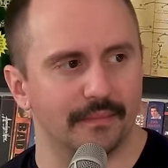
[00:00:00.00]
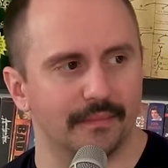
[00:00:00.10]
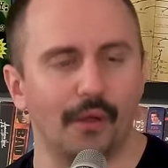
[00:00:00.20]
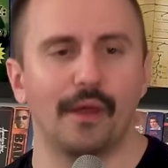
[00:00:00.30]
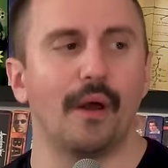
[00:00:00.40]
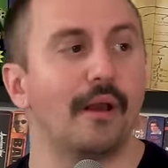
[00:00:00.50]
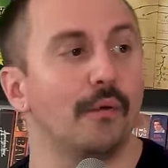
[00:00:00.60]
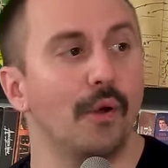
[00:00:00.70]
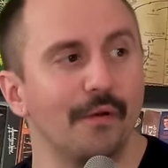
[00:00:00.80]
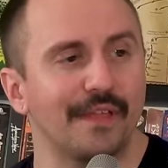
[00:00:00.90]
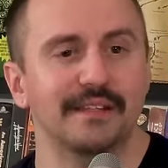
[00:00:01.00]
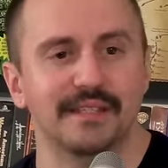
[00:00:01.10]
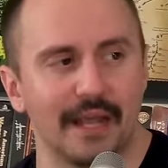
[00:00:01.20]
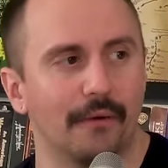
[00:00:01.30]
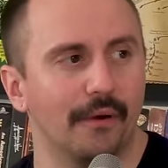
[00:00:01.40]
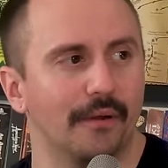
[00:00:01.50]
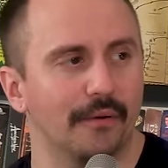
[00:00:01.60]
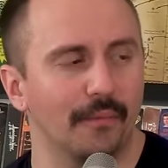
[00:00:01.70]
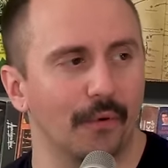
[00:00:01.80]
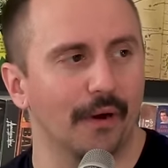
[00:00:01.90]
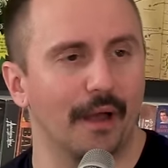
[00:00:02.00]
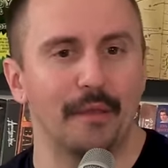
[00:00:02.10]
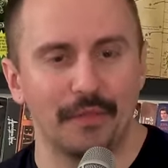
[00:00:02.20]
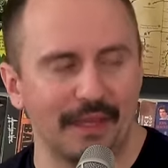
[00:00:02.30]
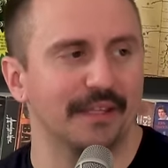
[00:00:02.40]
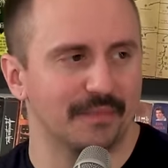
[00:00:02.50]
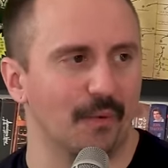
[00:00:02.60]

I don't know if that's Sauron or Morgoth. I think it's